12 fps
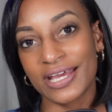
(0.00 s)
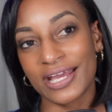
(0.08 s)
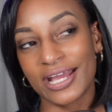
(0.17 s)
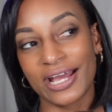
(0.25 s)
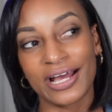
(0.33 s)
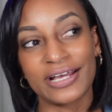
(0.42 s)

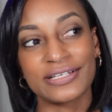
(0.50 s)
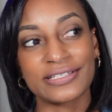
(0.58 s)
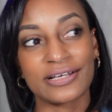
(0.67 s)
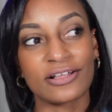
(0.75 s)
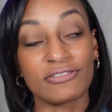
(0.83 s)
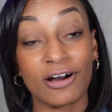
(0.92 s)
And
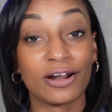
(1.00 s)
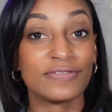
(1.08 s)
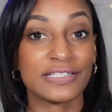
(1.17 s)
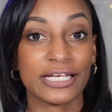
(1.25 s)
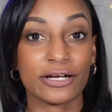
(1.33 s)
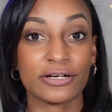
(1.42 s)
a lot of
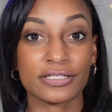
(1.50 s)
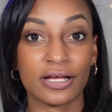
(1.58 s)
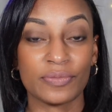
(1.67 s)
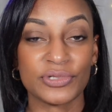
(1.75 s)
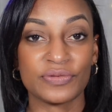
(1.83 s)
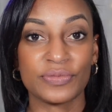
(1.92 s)
singers
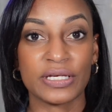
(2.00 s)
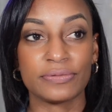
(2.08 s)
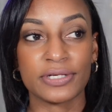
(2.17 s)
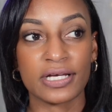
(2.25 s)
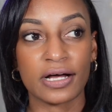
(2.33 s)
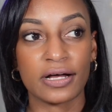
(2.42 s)
come to me
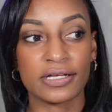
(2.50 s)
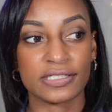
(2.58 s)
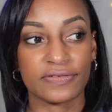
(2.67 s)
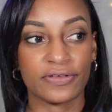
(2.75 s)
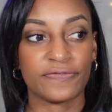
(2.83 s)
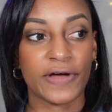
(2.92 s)
because
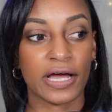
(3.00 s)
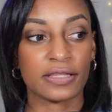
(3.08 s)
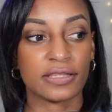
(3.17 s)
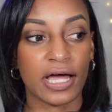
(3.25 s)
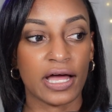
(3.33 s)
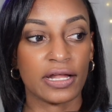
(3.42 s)
of the fact
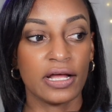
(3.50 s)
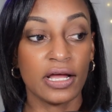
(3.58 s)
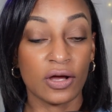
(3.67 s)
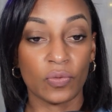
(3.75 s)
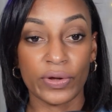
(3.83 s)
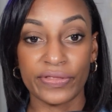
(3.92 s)
that
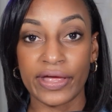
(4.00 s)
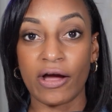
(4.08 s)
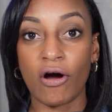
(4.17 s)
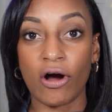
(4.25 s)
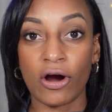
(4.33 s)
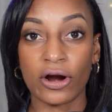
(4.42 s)
when they
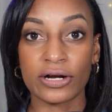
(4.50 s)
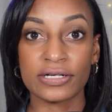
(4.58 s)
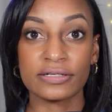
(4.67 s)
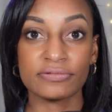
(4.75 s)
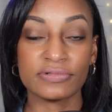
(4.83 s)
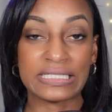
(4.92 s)
are
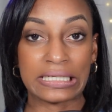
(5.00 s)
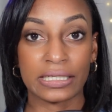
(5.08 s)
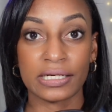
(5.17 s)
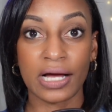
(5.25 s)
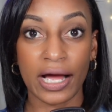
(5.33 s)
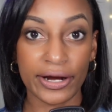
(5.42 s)

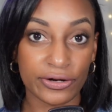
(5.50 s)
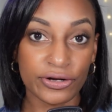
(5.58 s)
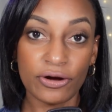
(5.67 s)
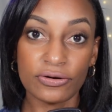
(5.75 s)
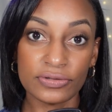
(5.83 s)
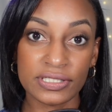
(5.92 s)
singing higher
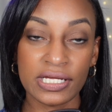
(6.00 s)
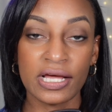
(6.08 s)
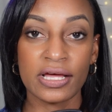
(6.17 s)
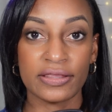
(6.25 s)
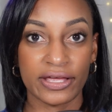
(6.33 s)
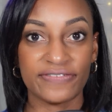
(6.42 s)
notes,
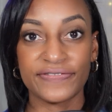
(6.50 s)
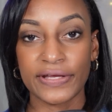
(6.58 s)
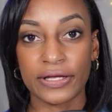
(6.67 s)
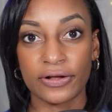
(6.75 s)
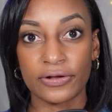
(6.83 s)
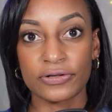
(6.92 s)
they
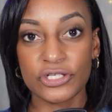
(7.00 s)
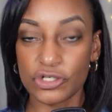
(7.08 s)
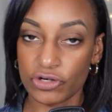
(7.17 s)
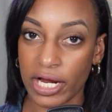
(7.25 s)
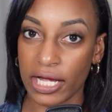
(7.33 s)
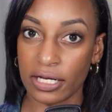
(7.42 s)
feel
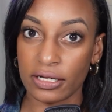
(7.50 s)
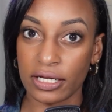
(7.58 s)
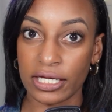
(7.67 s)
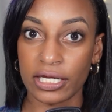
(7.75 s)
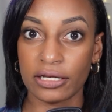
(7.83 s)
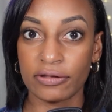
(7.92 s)
strain
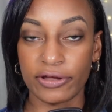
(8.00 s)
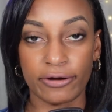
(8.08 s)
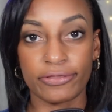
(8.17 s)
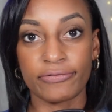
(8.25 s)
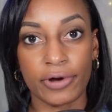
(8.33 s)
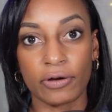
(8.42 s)
in their
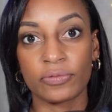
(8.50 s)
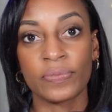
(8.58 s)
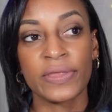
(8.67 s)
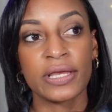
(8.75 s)
throat.